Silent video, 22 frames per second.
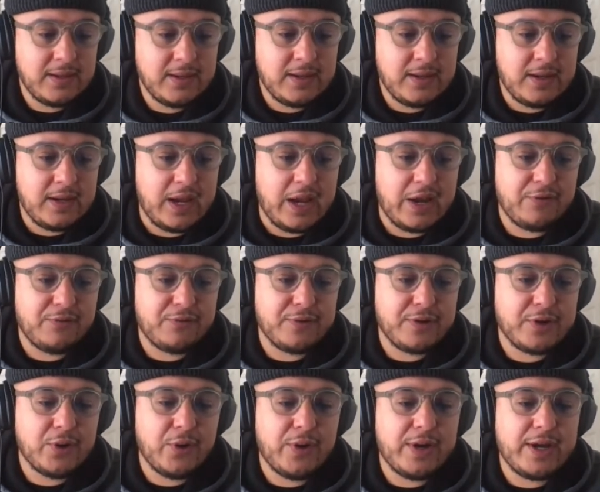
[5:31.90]
And if we
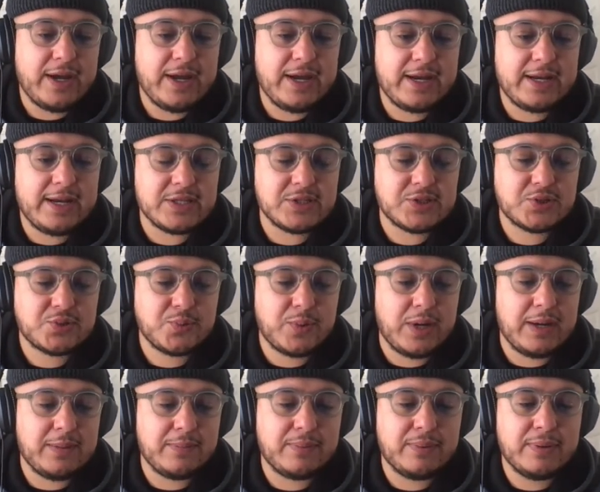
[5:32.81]
go ahead and
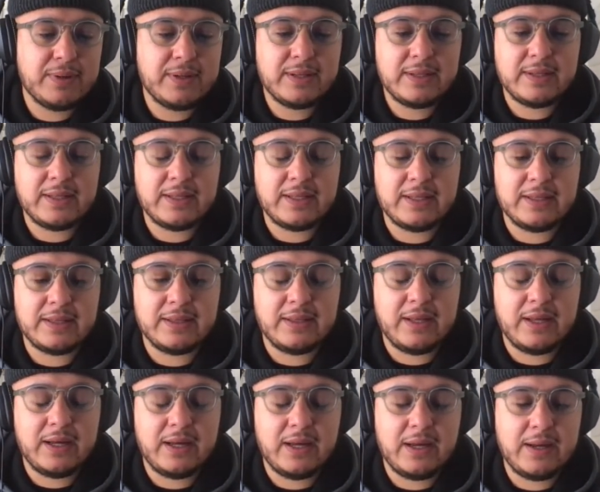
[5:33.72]
swipe,
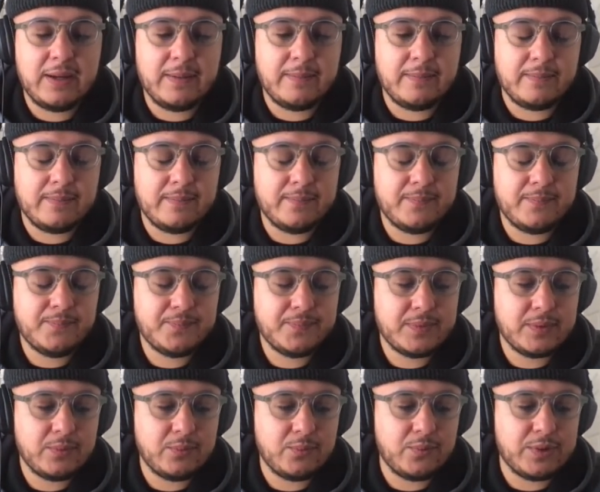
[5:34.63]

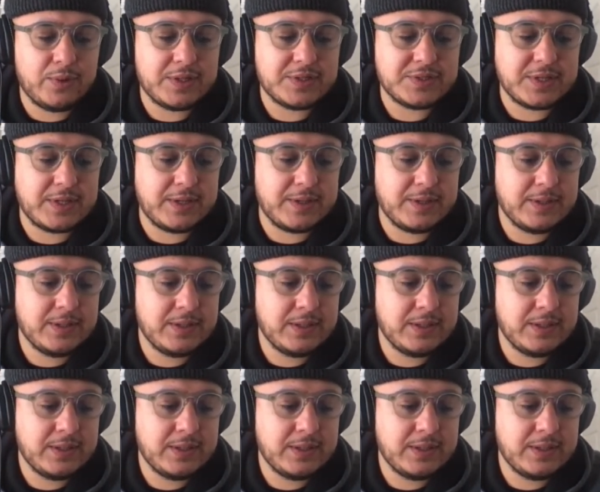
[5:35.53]
what is it?